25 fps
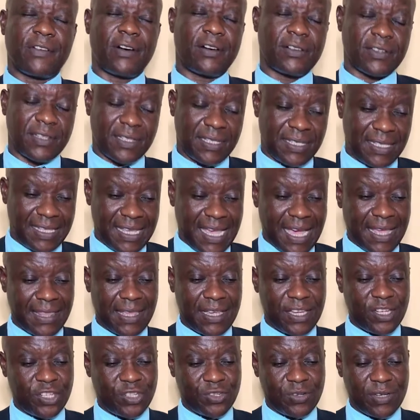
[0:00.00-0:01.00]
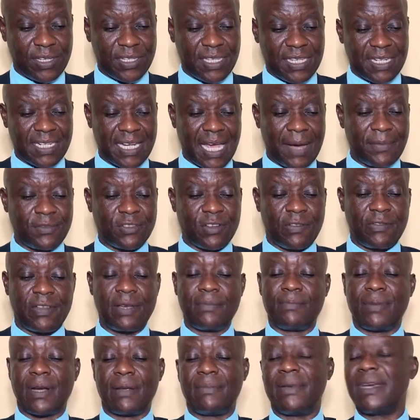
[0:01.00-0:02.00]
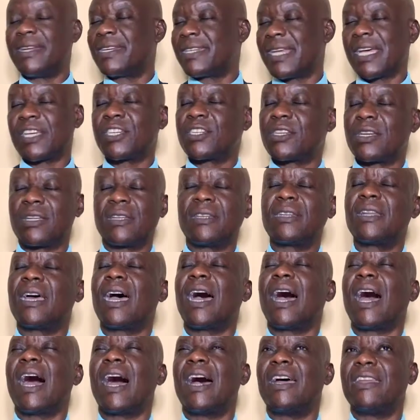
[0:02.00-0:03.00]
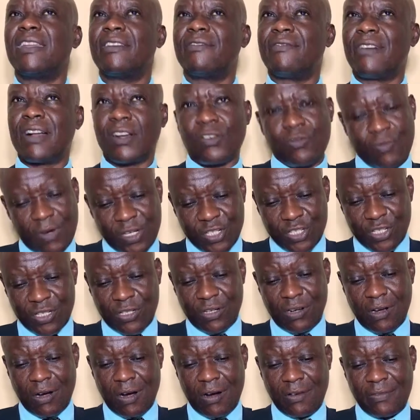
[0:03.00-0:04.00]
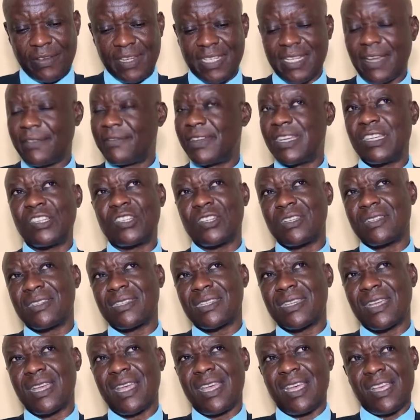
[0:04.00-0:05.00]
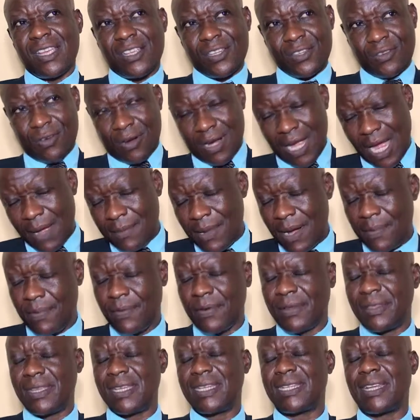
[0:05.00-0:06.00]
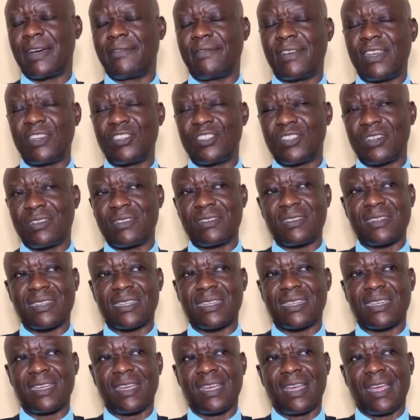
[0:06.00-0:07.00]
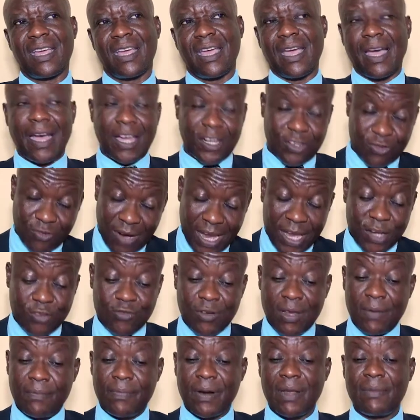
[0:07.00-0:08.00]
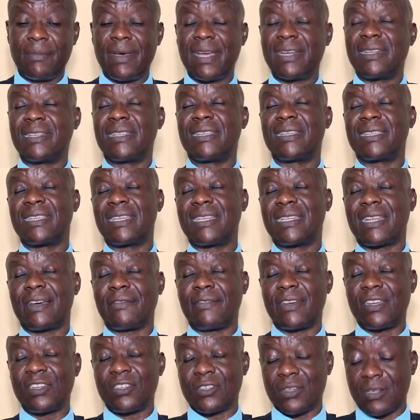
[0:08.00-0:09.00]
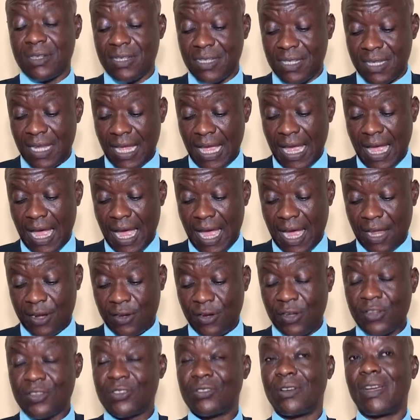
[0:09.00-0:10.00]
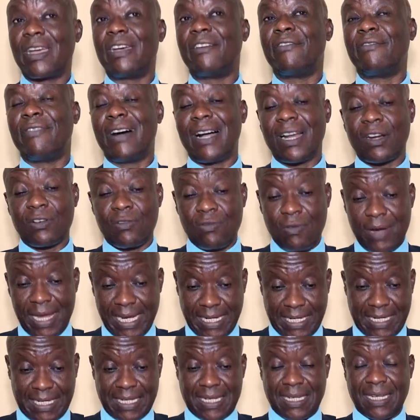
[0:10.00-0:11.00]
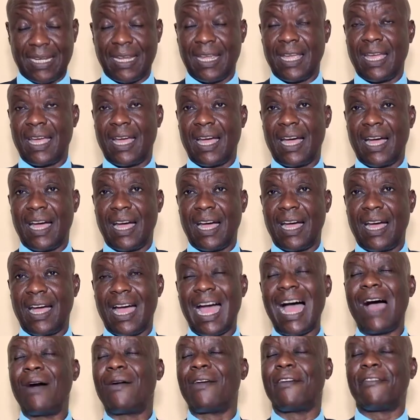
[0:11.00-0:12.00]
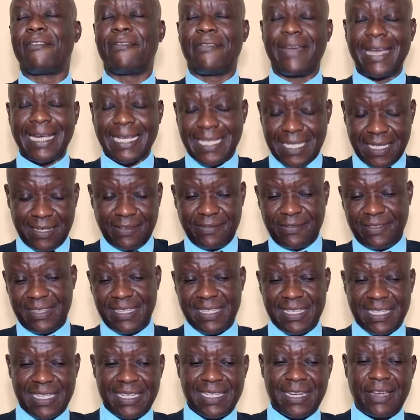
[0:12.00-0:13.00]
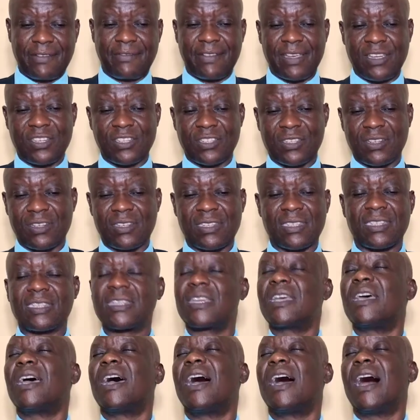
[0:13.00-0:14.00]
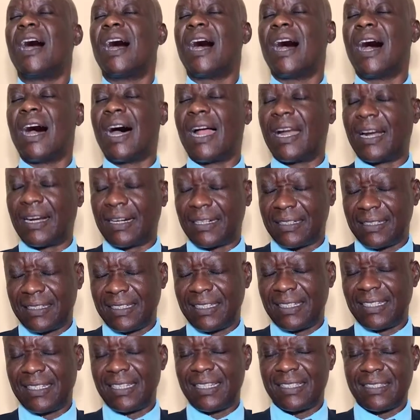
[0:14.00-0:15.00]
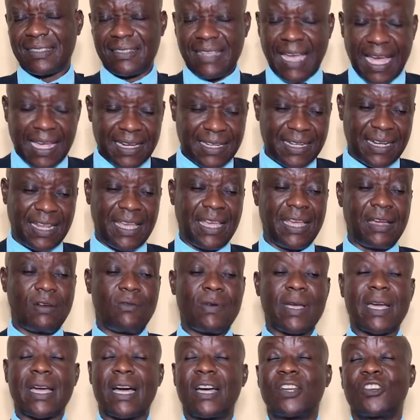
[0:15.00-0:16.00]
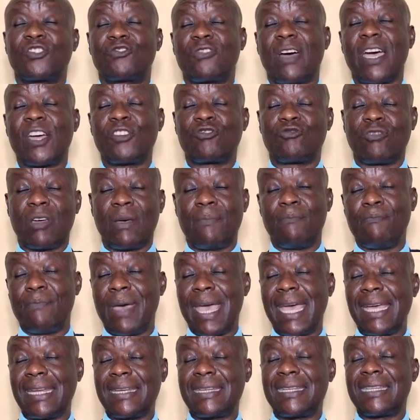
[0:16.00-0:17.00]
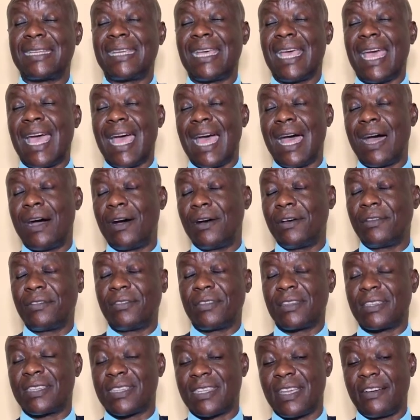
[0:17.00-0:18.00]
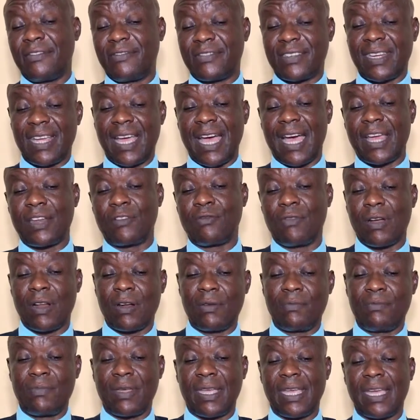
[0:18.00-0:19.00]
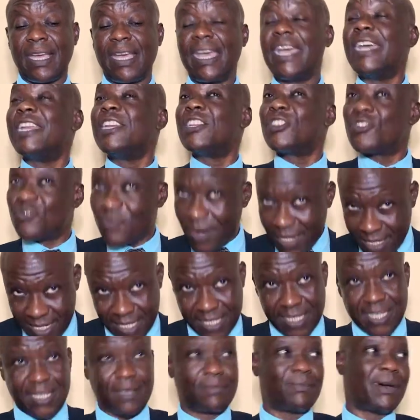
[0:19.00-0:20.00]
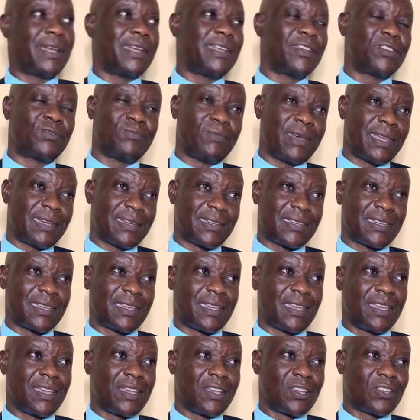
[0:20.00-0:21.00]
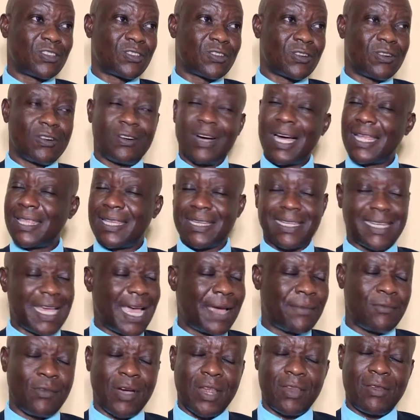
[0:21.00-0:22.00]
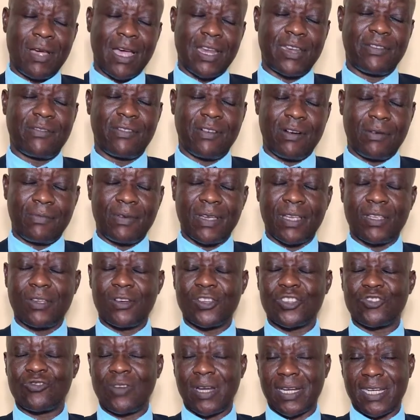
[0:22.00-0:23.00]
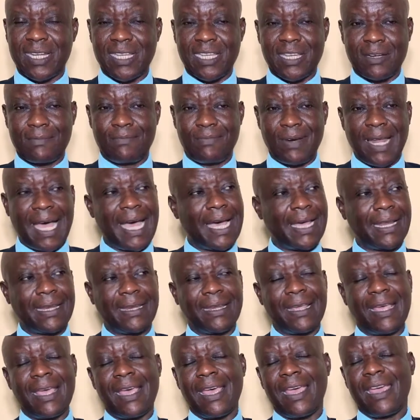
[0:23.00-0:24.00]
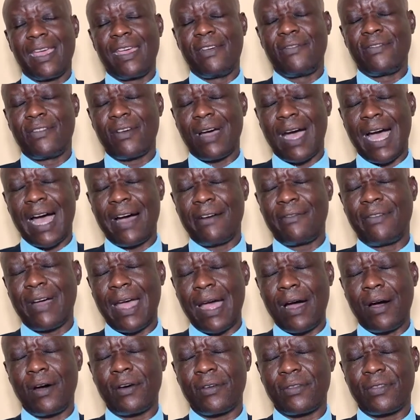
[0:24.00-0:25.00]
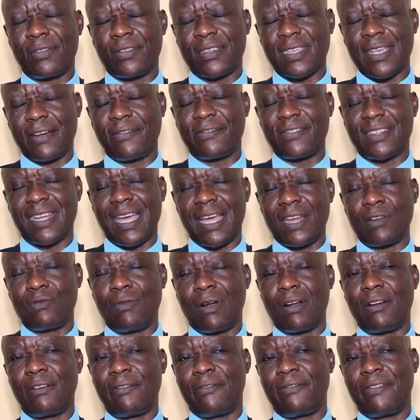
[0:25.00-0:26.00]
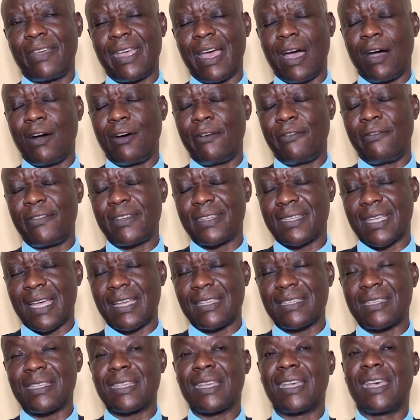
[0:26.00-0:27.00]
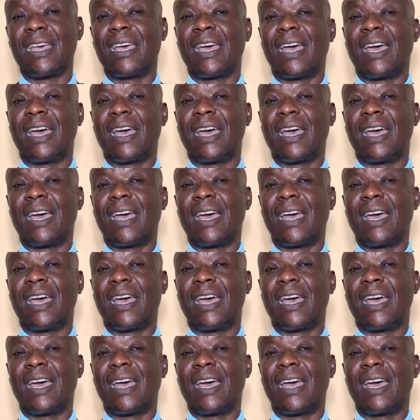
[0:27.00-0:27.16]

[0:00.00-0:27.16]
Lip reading: course, the other issue is in terms of implementation and evaluation of interventions. So come up with interventions, try to implement these interventions, and also evaluate how effective these interventions are. Thirdly, we can try to embed health, safety, and well-being in strategic management. So at the time when you are developing your strategic plan, if you have health, safety, and welfare officers,